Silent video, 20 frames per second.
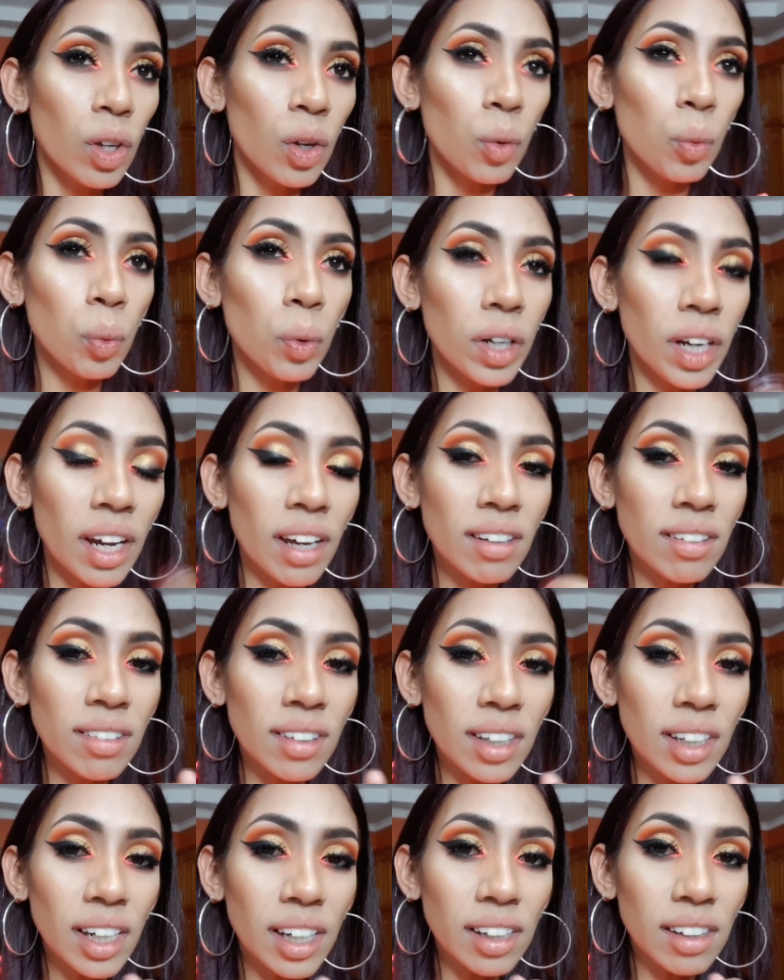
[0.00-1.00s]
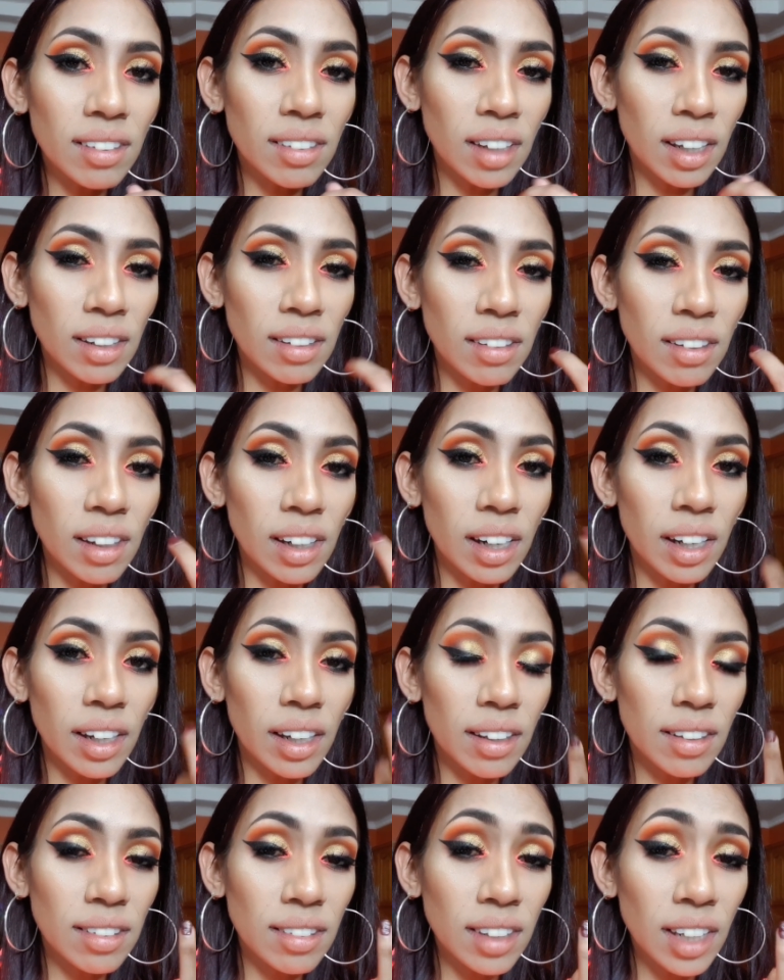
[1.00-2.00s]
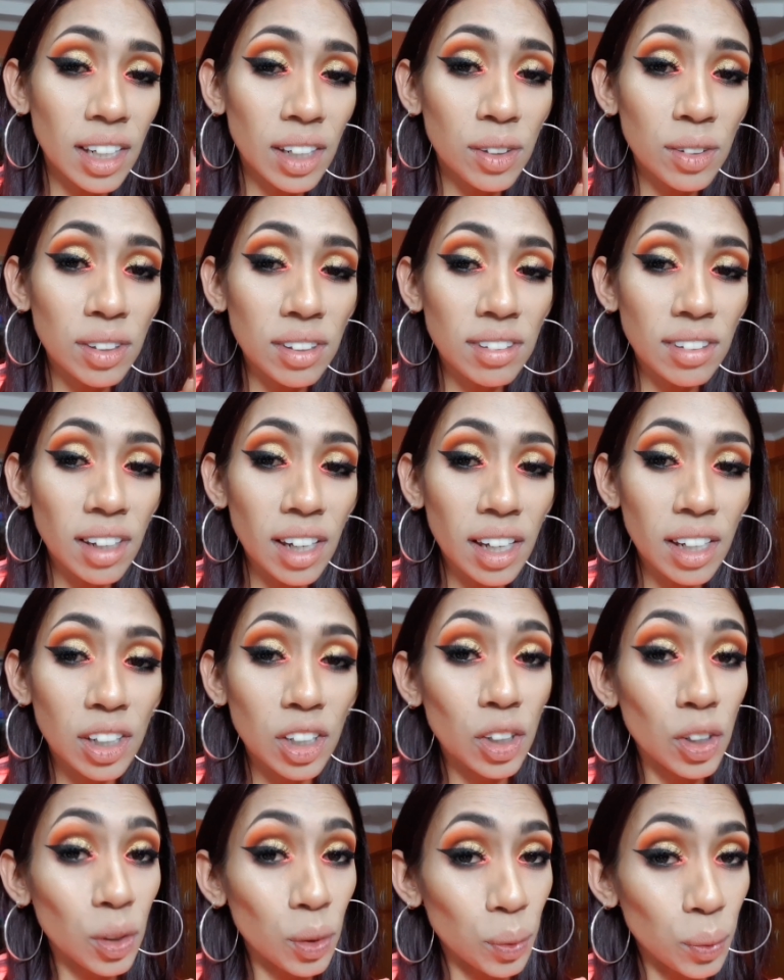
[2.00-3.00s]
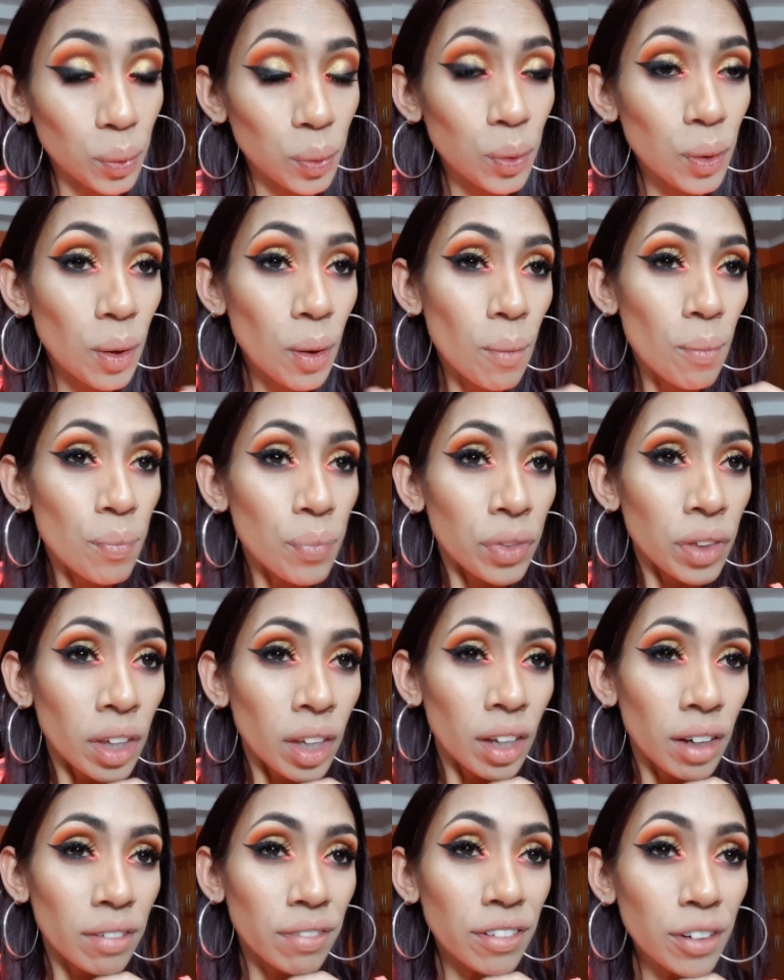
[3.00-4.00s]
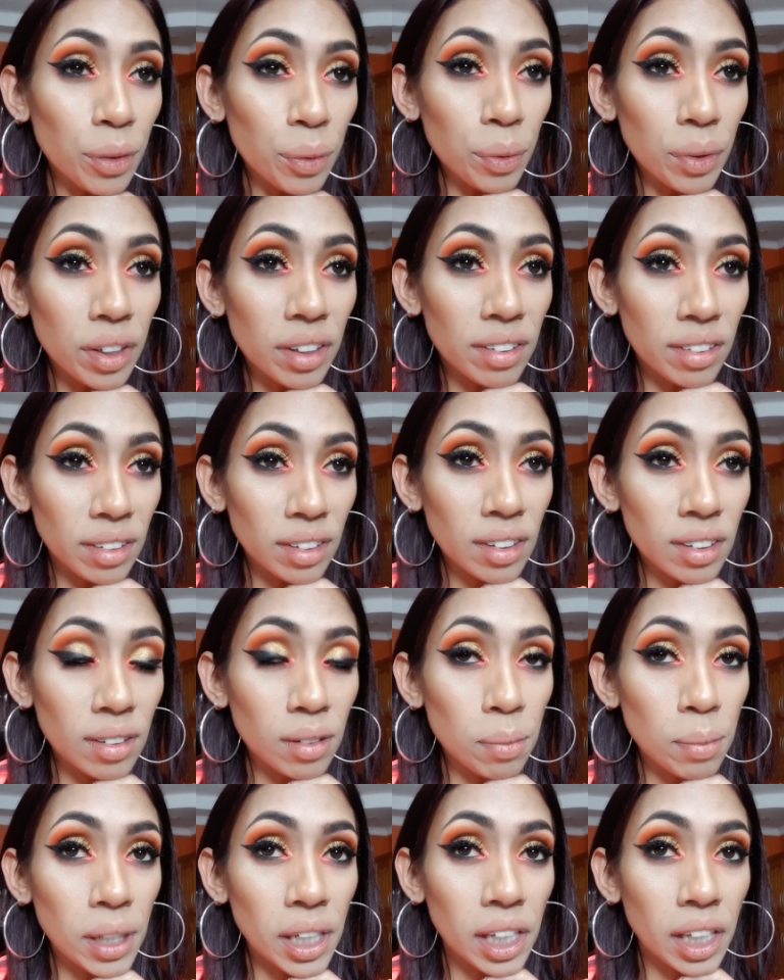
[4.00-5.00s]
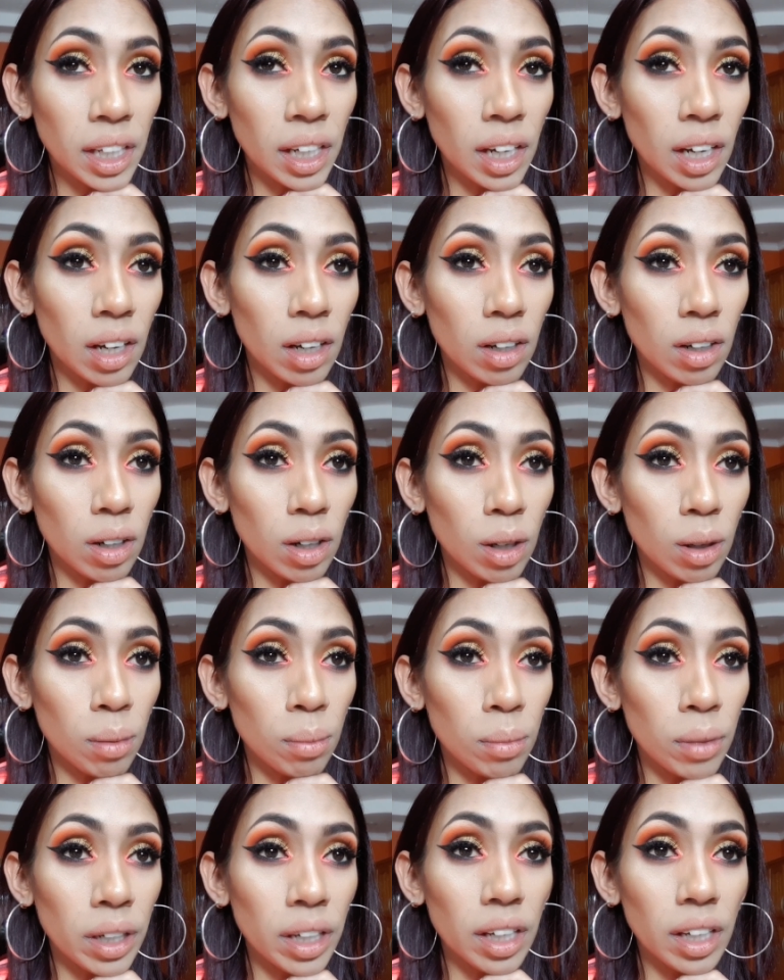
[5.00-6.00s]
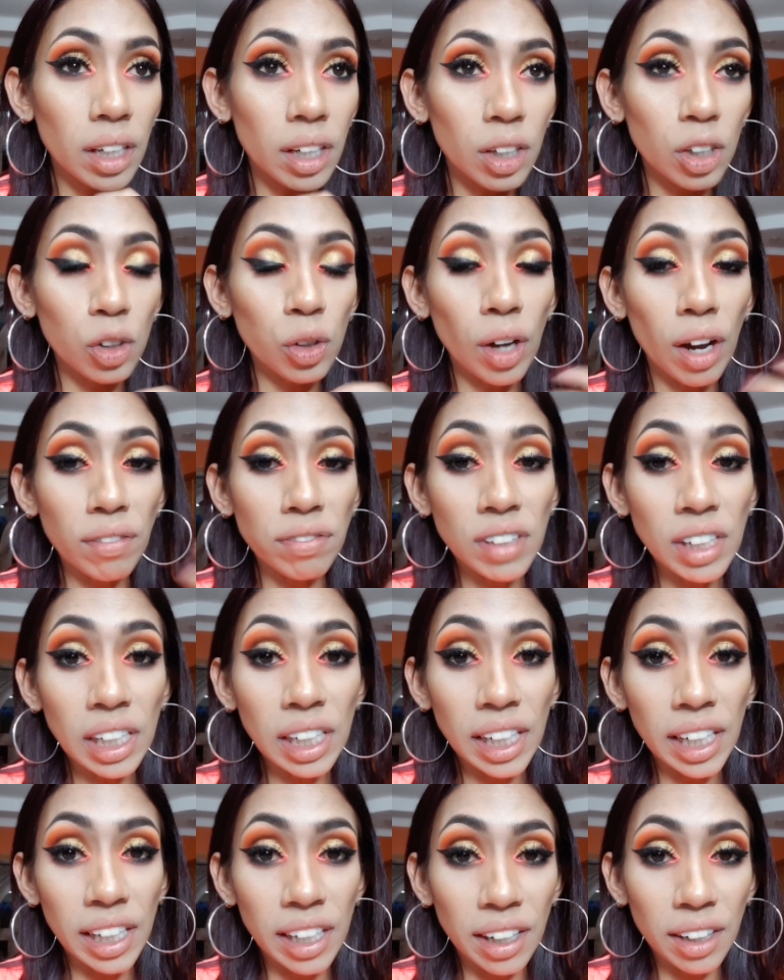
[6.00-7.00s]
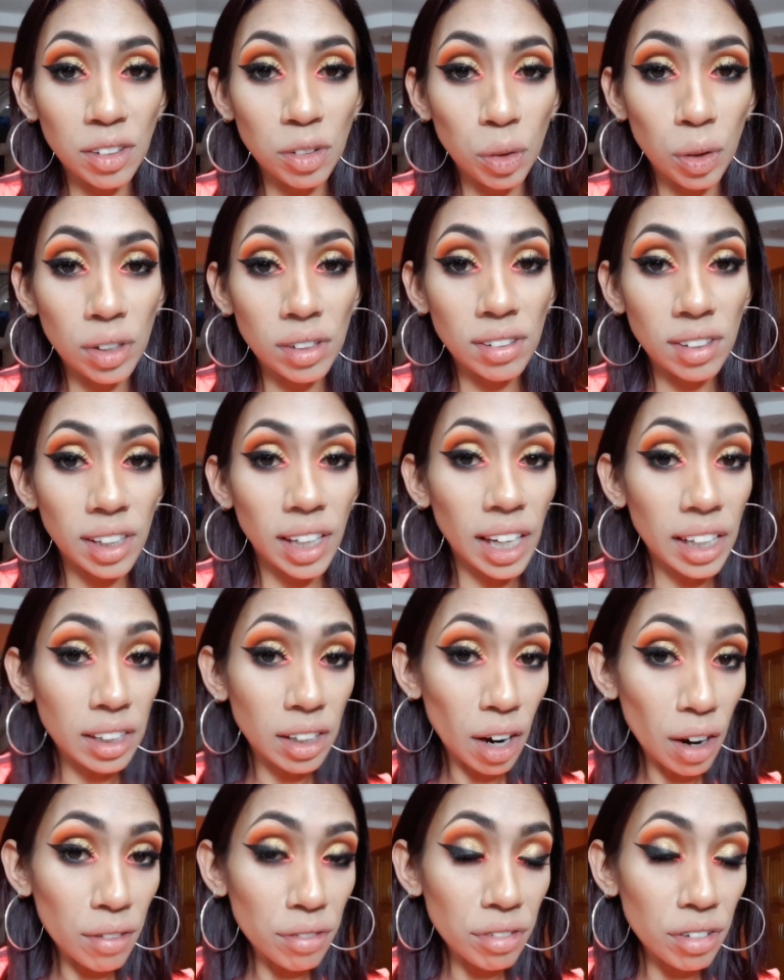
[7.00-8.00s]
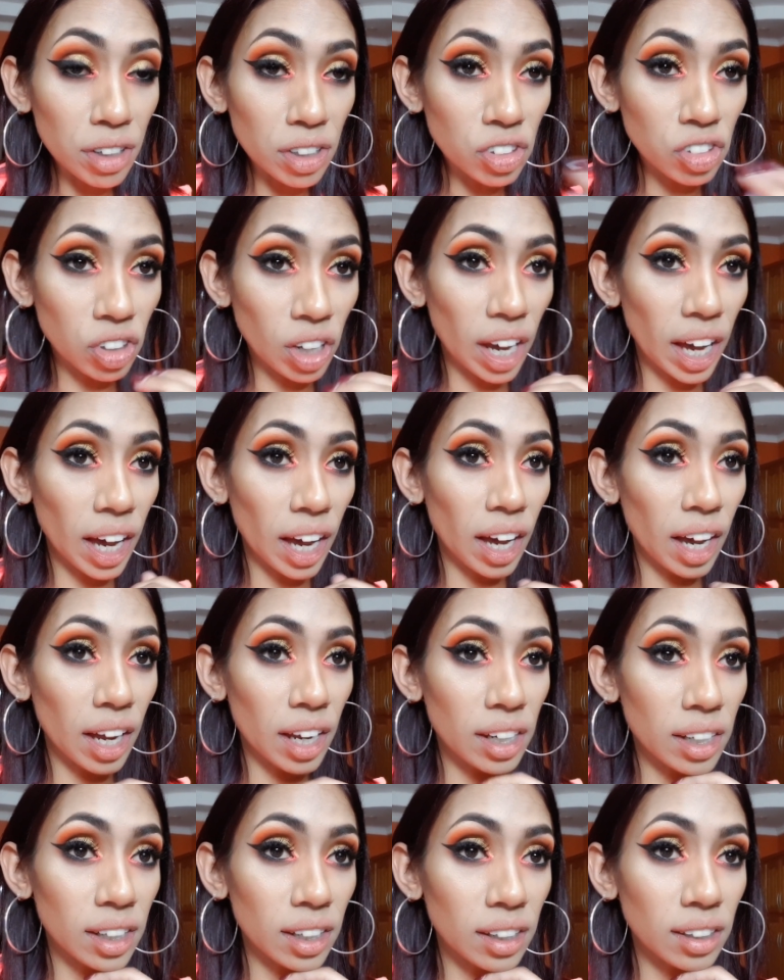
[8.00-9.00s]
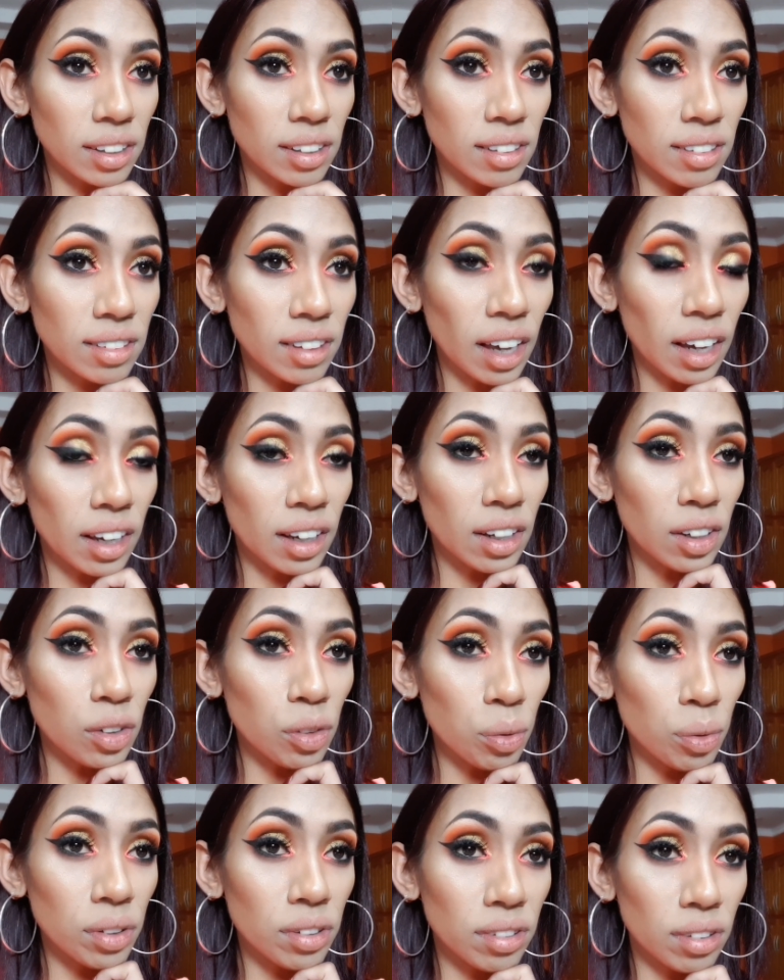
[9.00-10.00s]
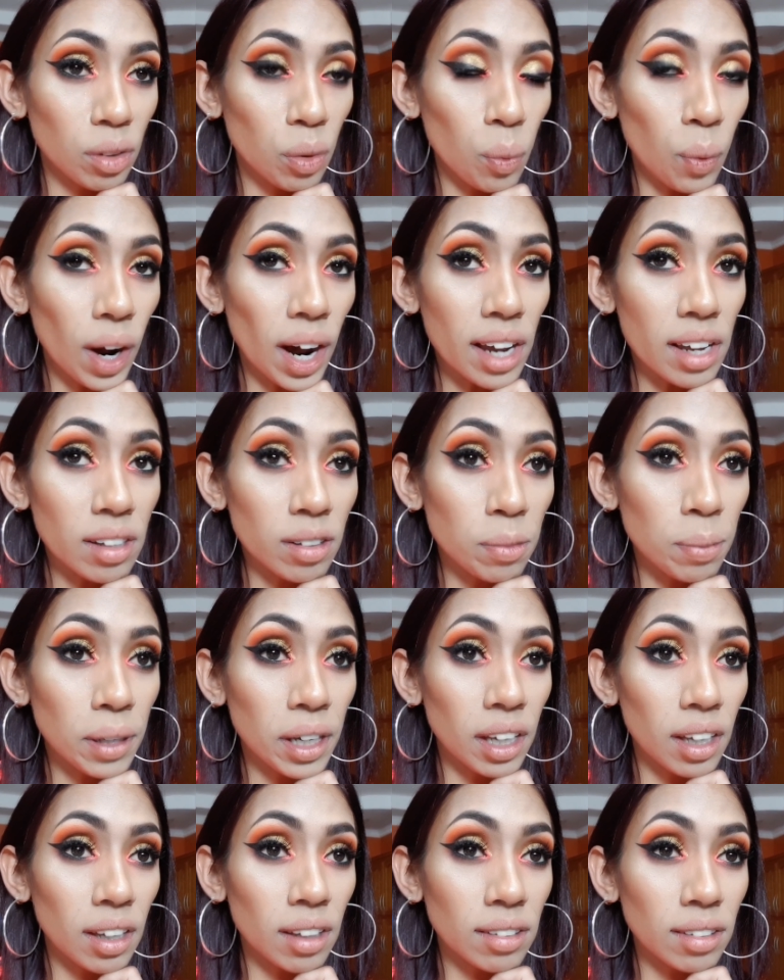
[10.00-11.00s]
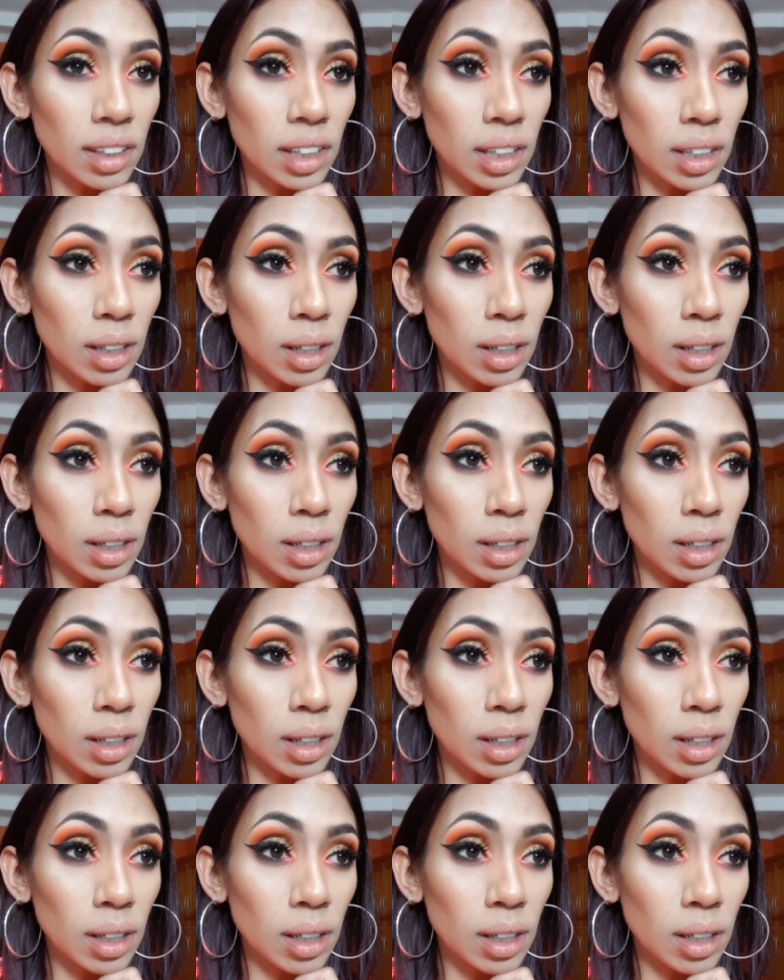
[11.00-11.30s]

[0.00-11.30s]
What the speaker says: would I say that this concealer is 10 out of 10? No. For reasons being, you have to layer it on to get coverage. And the second reason why is because